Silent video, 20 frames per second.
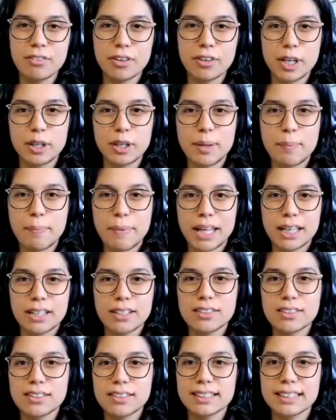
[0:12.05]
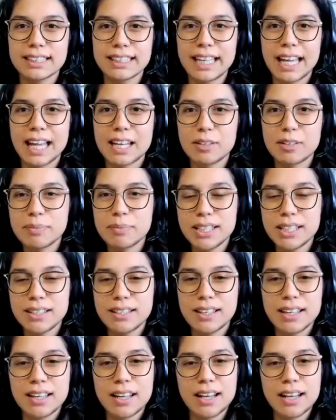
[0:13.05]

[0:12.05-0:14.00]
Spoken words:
for the Managers Academy.